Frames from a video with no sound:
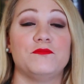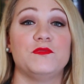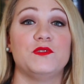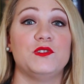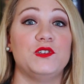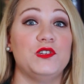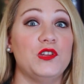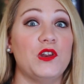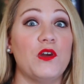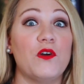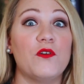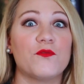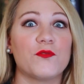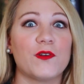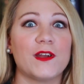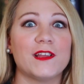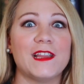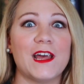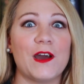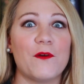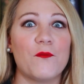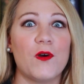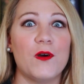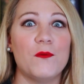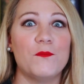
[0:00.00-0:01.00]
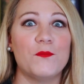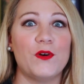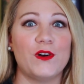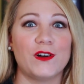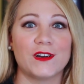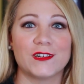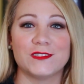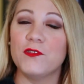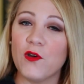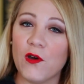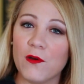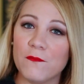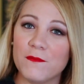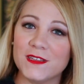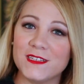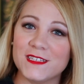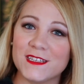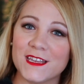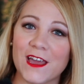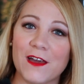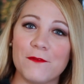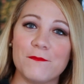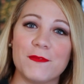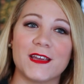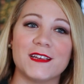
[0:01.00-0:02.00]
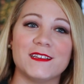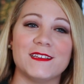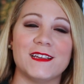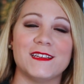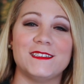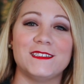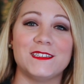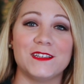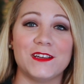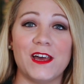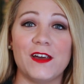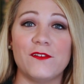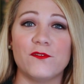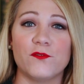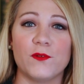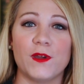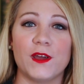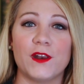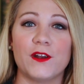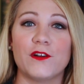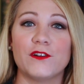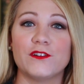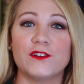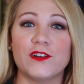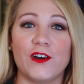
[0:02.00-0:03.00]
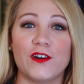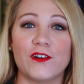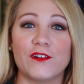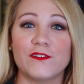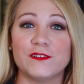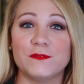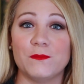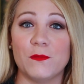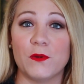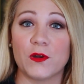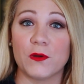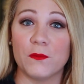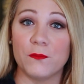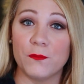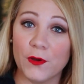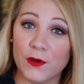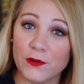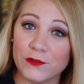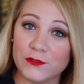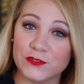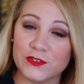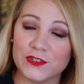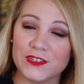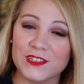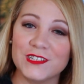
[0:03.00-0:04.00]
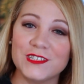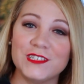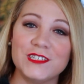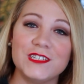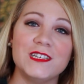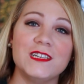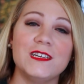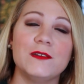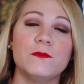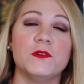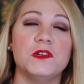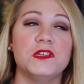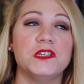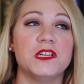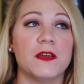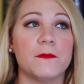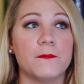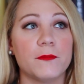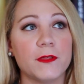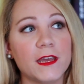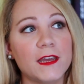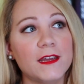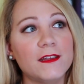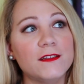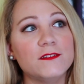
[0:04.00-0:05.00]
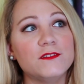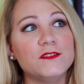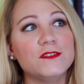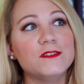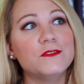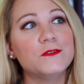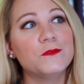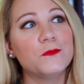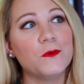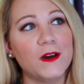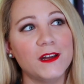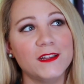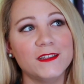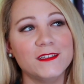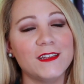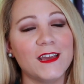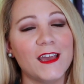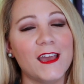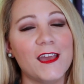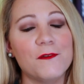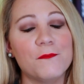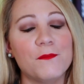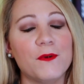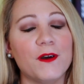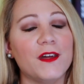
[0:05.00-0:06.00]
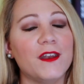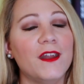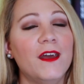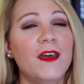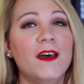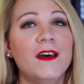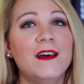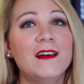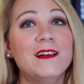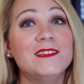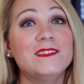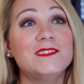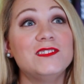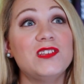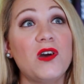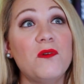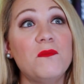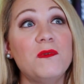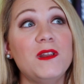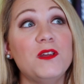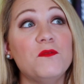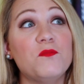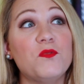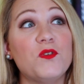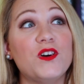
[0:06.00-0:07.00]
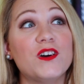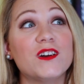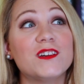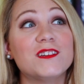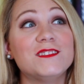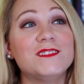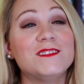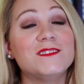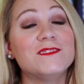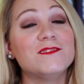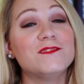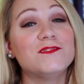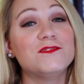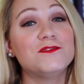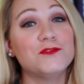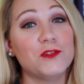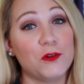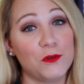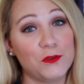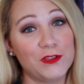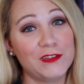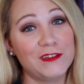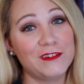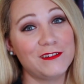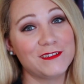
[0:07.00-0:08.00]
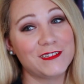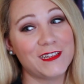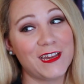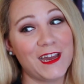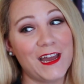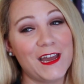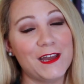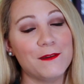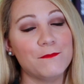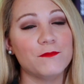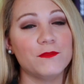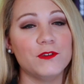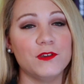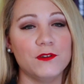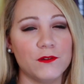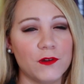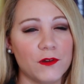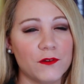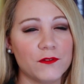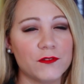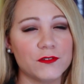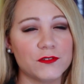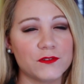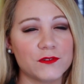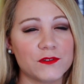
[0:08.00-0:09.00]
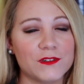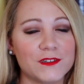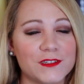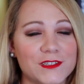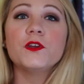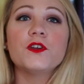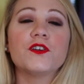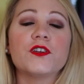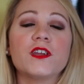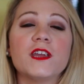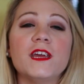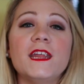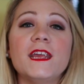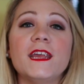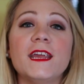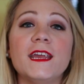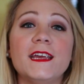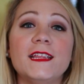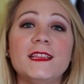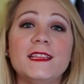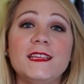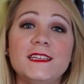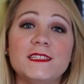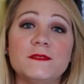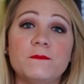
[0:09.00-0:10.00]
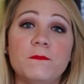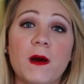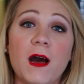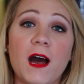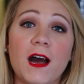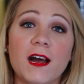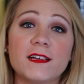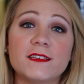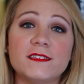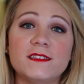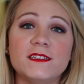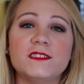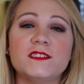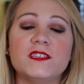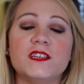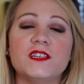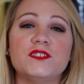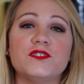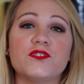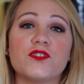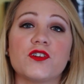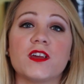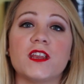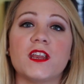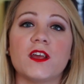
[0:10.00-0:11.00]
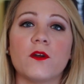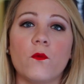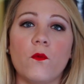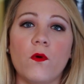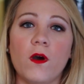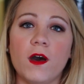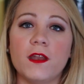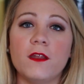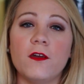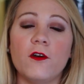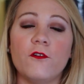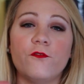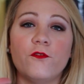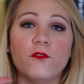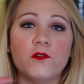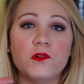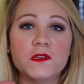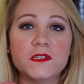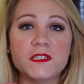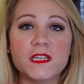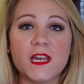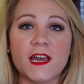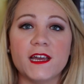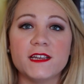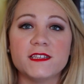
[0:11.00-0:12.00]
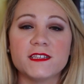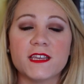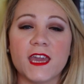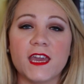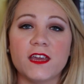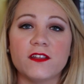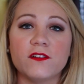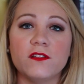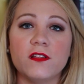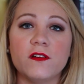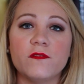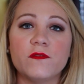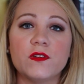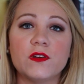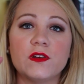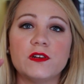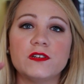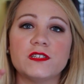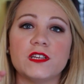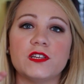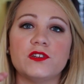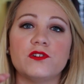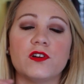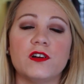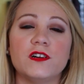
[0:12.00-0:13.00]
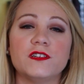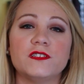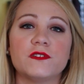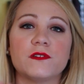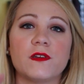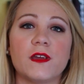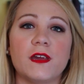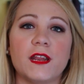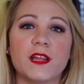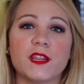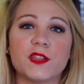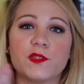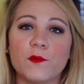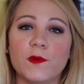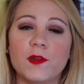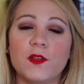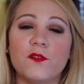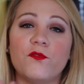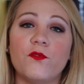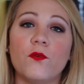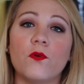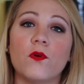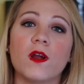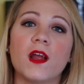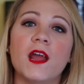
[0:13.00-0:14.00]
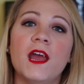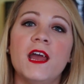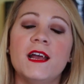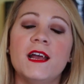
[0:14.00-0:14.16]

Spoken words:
read that one book. So I'm missing out because I still haven't read her Daughter Smoke and Bone trilogy, which I plan to one day, but so many books, so little time. You know the drill. So you're getting in these boxes is you're getting one full-size candle of theirs, and you're also getting 3 to 4